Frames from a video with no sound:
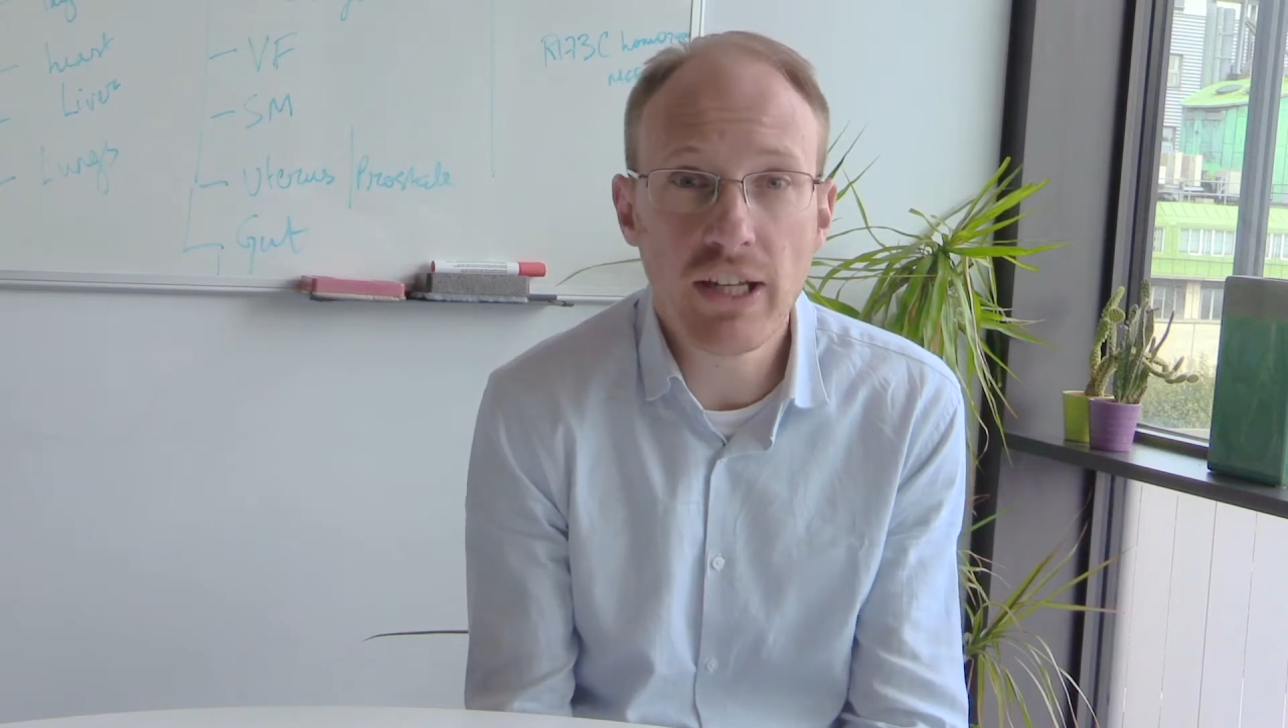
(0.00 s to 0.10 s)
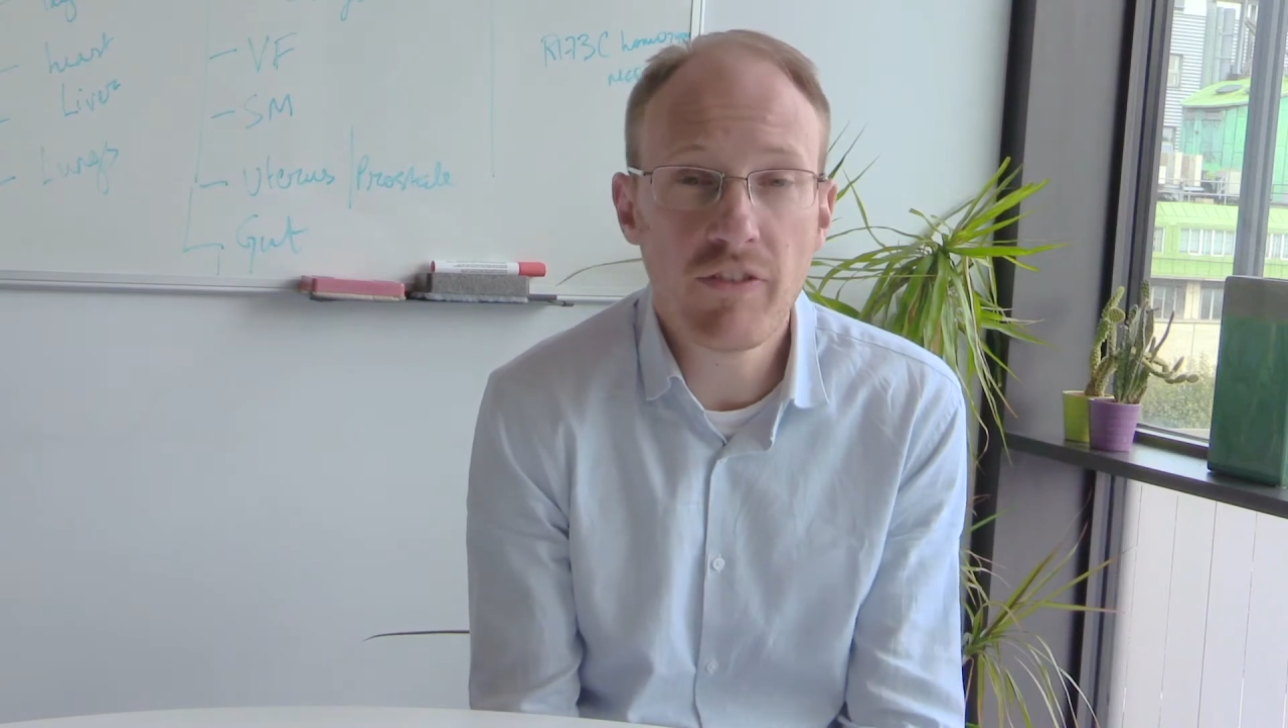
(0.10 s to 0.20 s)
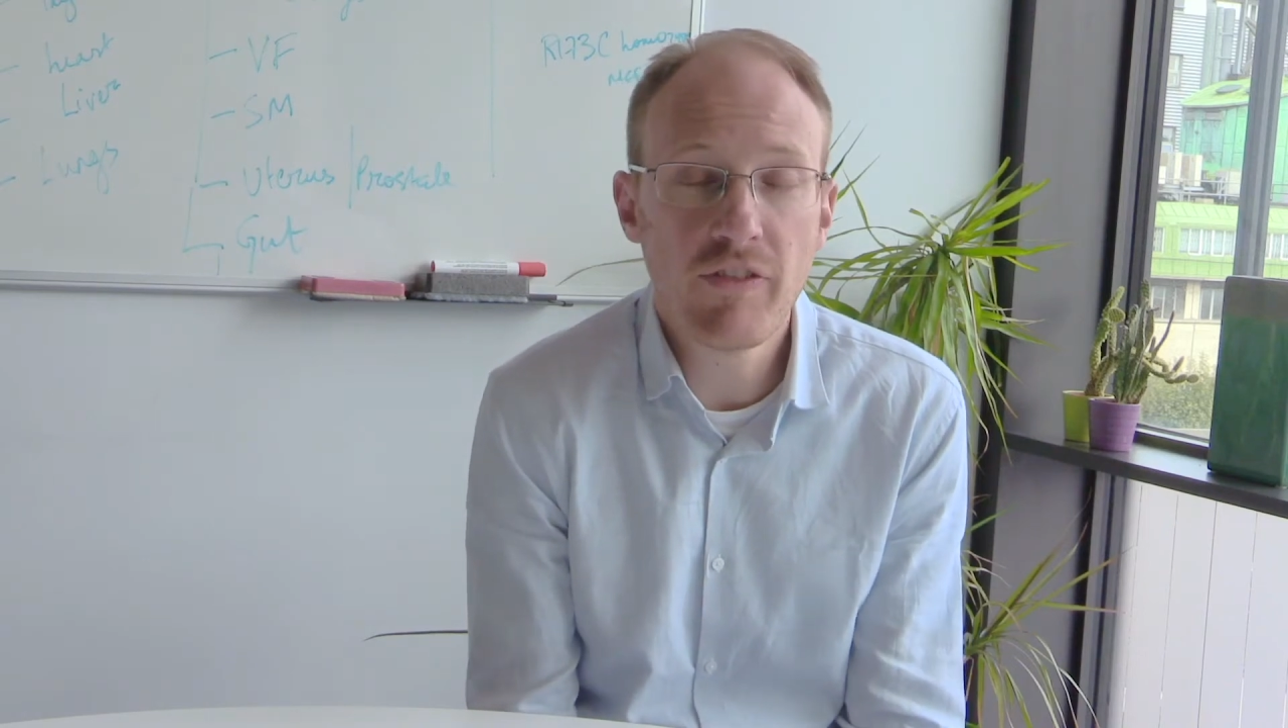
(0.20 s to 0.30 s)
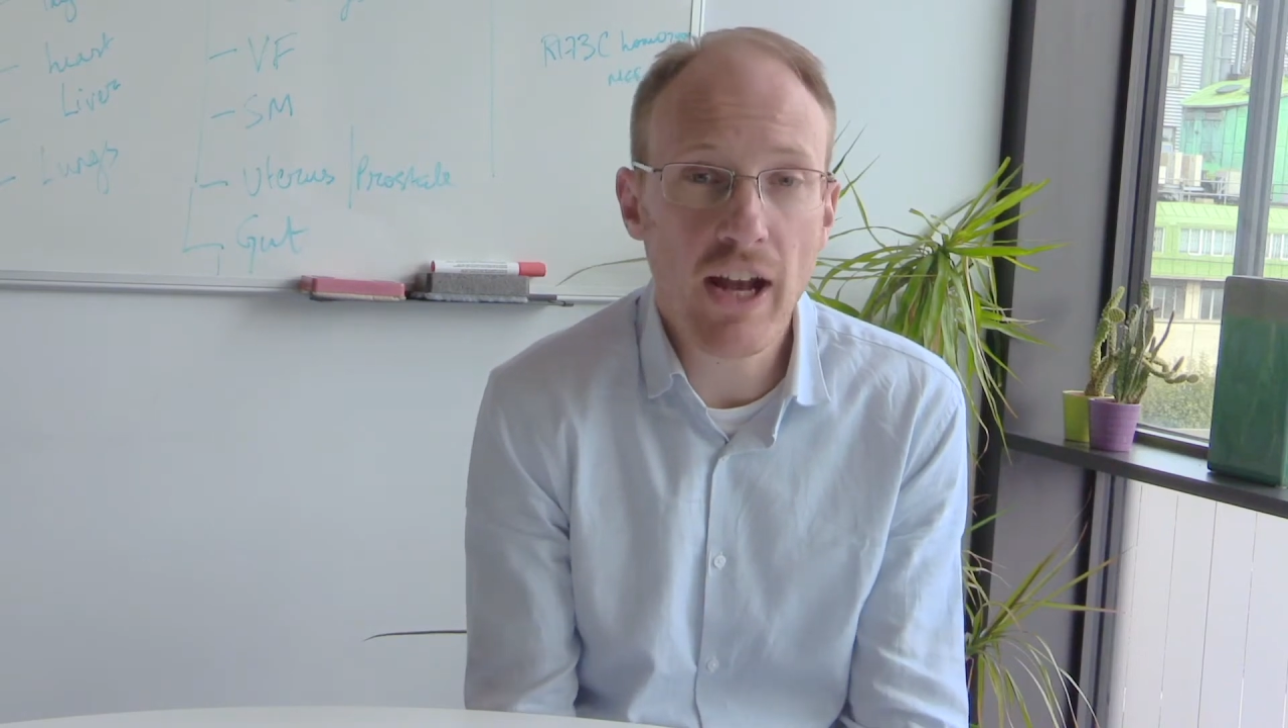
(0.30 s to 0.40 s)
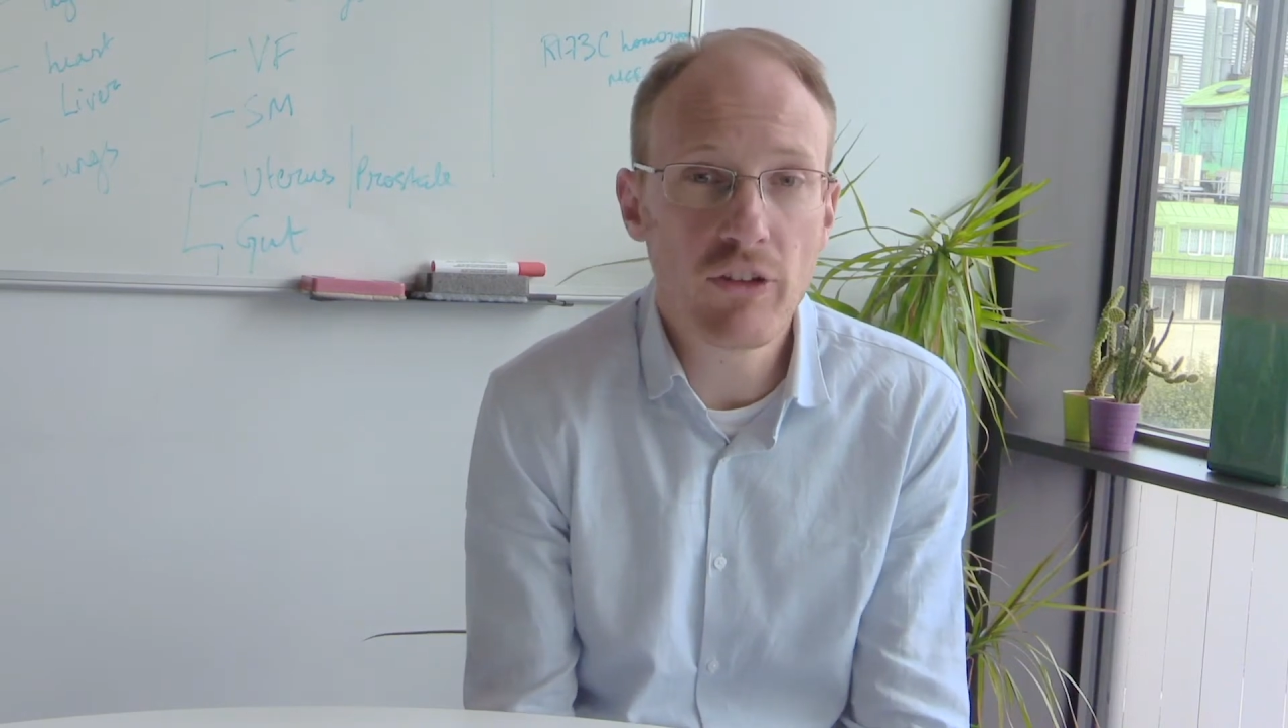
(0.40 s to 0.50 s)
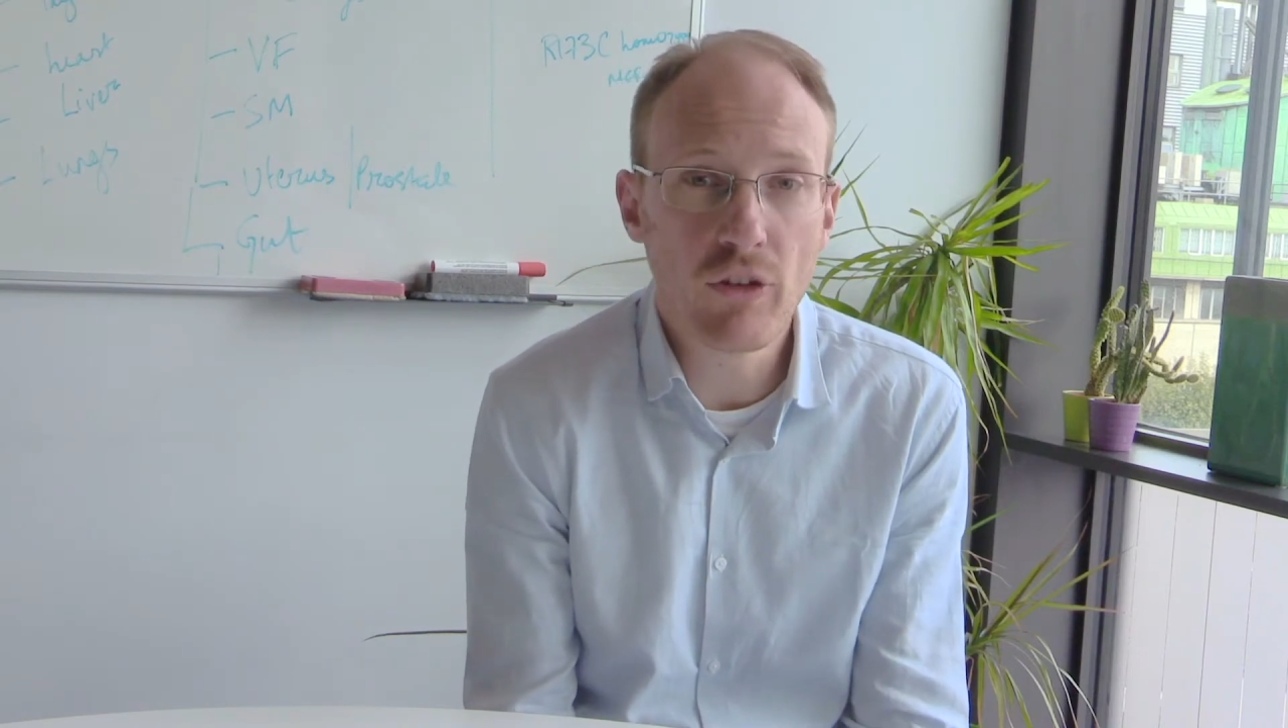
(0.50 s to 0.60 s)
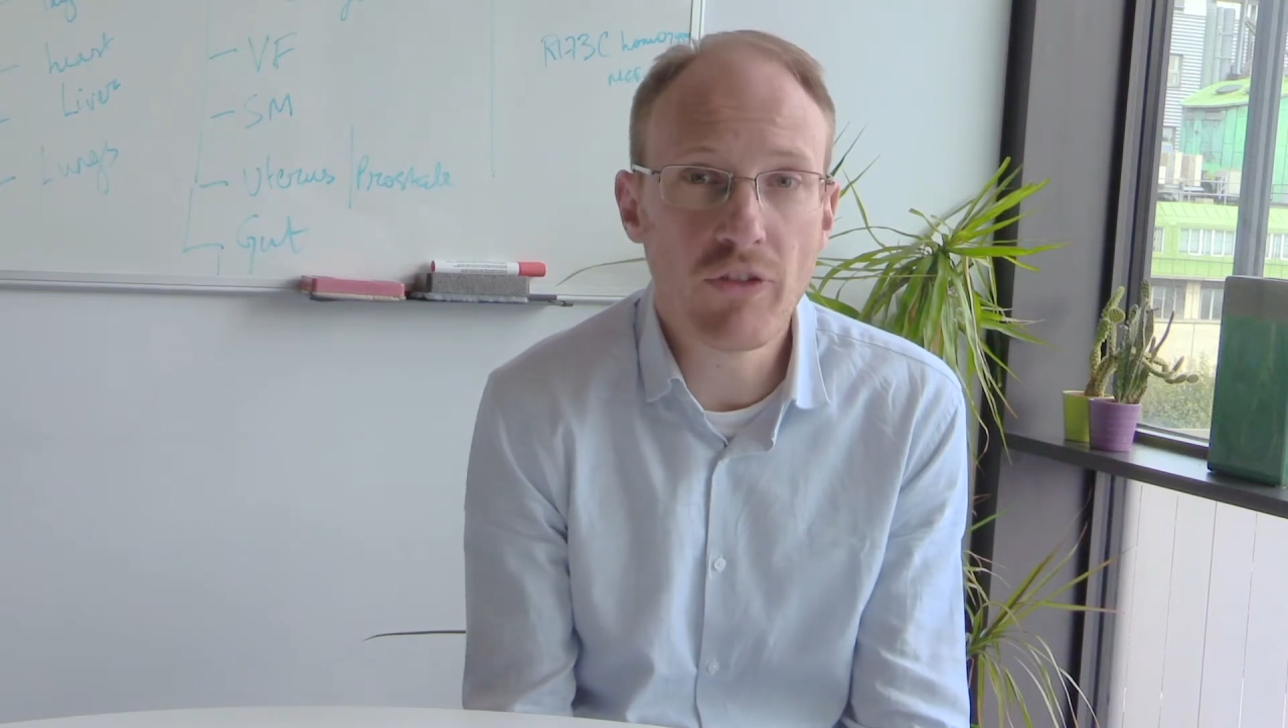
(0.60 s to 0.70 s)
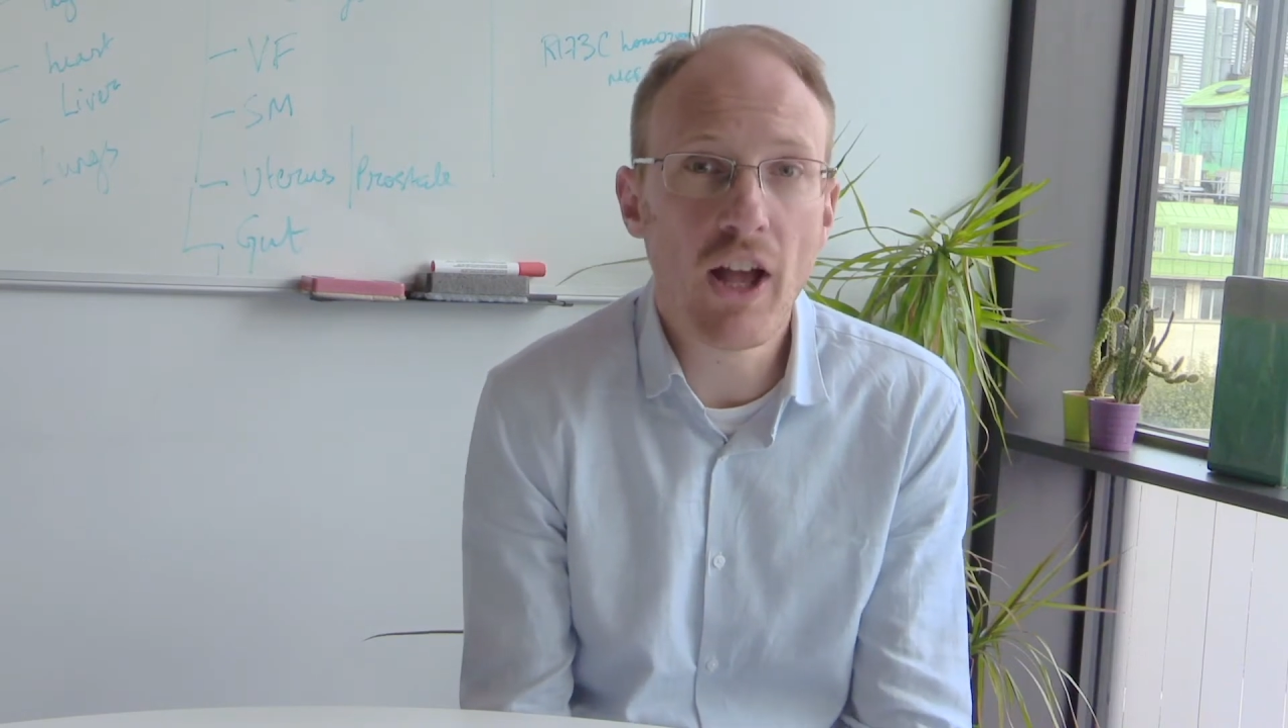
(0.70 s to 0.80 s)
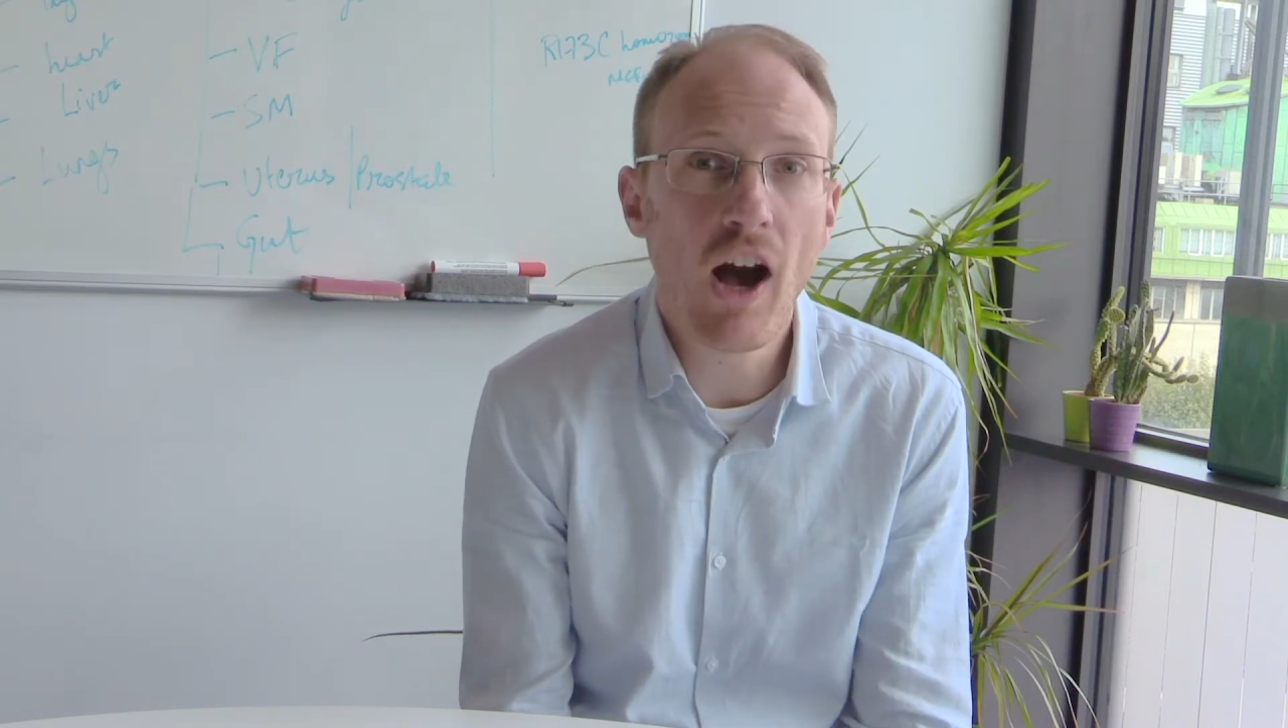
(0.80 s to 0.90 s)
effects of the